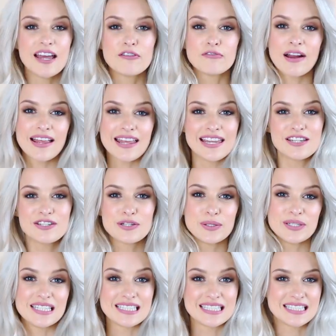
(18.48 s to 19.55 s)
get right into
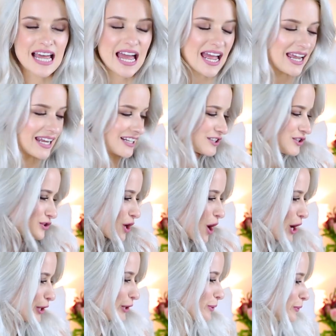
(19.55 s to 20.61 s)
this thing.
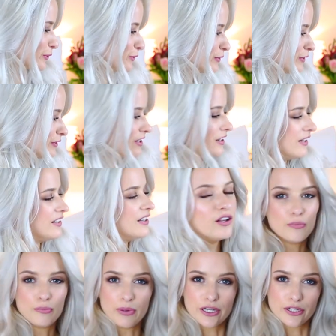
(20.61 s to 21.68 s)
So,
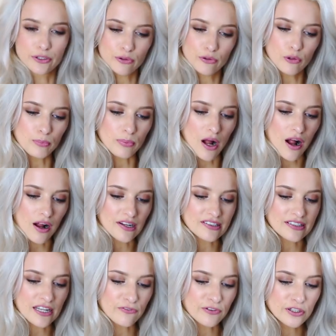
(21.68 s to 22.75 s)
big cool
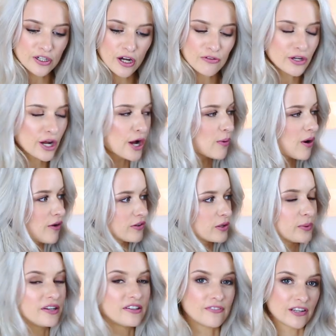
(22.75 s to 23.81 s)
box. If you don't know of
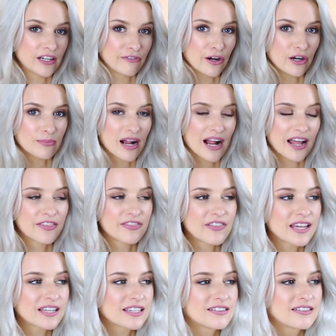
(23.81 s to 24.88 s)
Louise V I
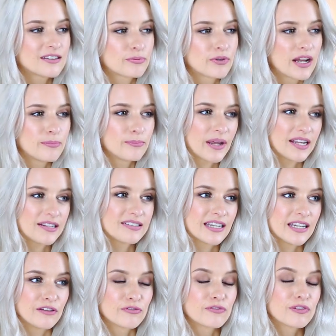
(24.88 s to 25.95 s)
think this is a brand based
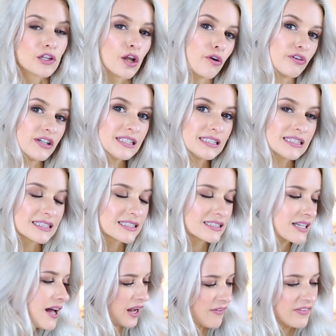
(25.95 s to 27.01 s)
in Florence
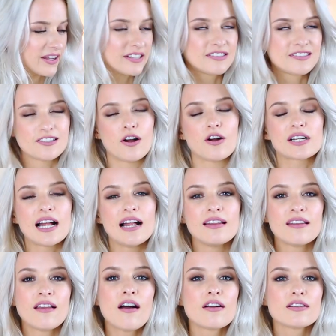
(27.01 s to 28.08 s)
and they stock a
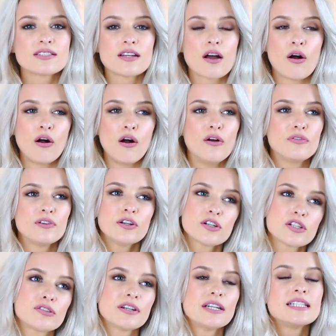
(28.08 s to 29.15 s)
lot of
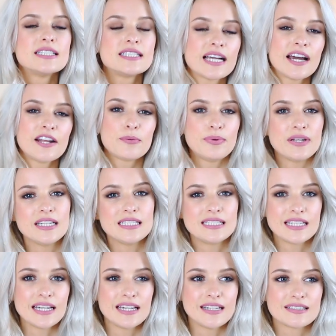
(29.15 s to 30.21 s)
luxury designer
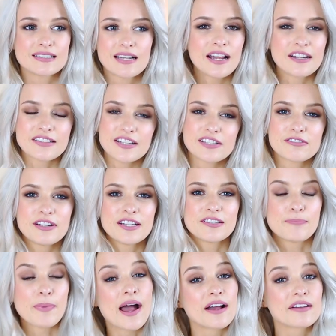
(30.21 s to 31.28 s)
pieces,
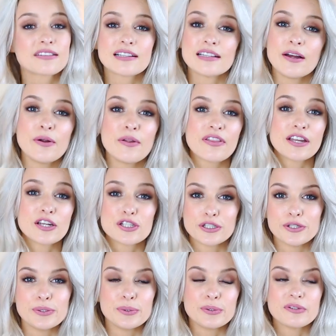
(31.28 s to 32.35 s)
accessories, bags, clothing,
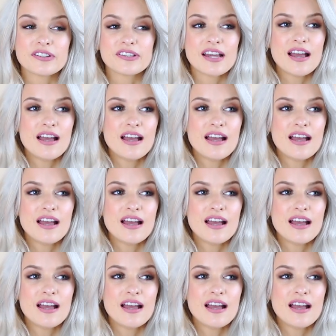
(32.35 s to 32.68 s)
shoes